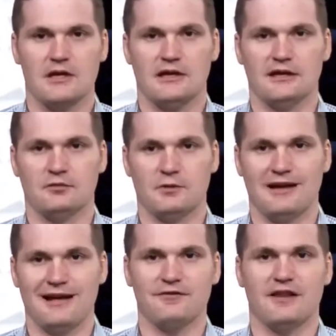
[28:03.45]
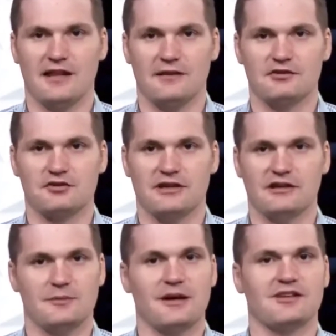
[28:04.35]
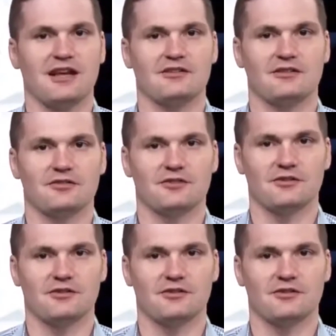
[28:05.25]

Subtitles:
is when I fell out of a tree. I was about 10 years old.